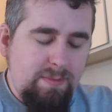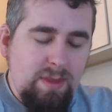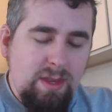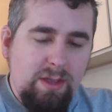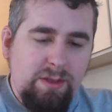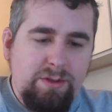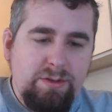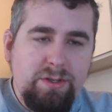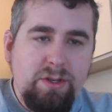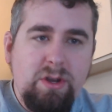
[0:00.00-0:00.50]

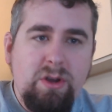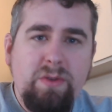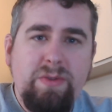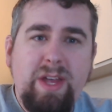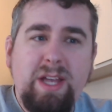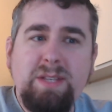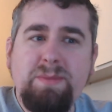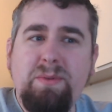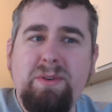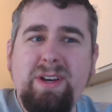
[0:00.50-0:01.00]
So
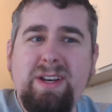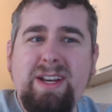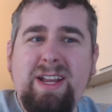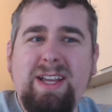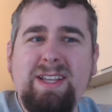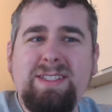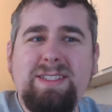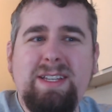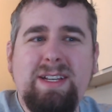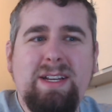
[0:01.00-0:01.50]
that's pretty
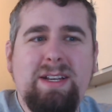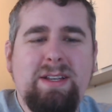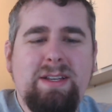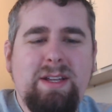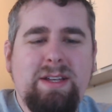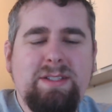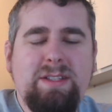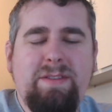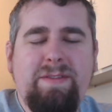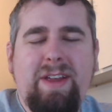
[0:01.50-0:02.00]
nice that it
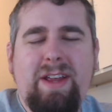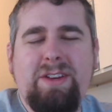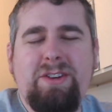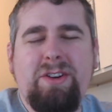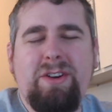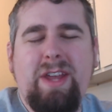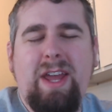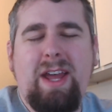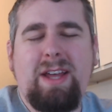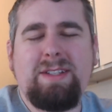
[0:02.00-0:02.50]
does advance
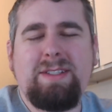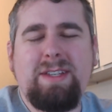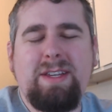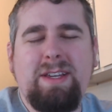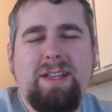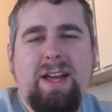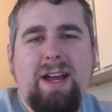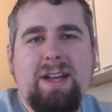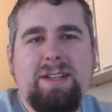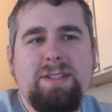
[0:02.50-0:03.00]
your casting
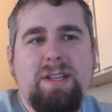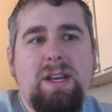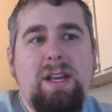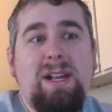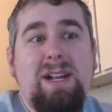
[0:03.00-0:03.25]
class,